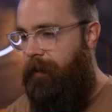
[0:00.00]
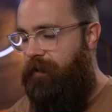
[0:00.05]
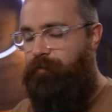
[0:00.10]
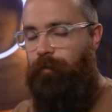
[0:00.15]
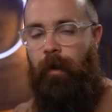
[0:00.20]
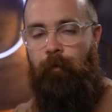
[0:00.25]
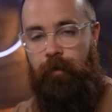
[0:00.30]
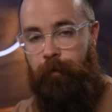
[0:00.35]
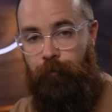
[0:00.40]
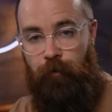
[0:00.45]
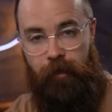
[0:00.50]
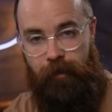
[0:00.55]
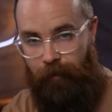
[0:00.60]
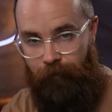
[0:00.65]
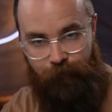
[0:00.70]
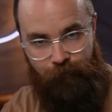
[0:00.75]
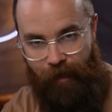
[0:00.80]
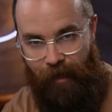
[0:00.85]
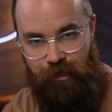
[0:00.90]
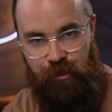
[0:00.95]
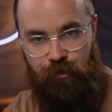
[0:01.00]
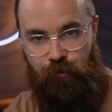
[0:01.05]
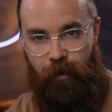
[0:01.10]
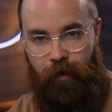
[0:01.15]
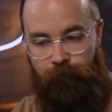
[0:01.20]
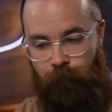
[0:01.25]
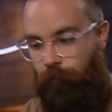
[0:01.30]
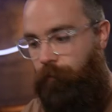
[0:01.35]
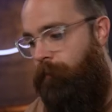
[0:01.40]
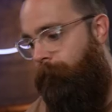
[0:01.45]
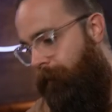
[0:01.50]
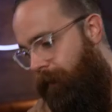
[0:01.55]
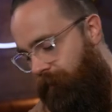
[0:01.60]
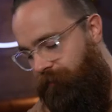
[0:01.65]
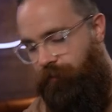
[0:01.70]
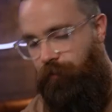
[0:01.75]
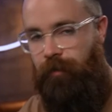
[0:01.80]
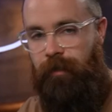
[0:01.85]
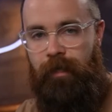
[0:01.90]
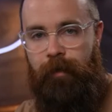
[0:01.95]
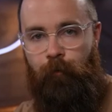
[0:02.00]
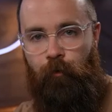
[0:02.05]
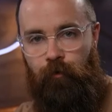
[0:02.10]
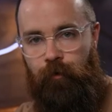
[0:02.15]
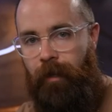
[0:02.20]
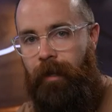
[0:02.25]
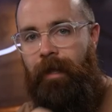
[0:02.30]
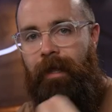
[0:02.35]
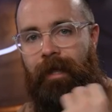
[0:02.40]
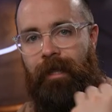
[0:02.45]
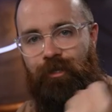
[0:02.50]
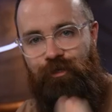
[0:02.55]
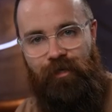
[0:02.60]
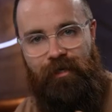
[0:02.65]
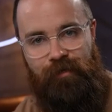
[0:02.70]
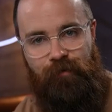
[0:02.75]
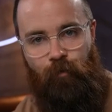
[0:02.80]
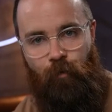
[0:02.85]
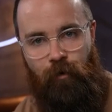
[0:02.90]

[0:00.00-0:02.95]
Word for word: That's why when you plug in a flash drive or your mouse or your keyboard, it just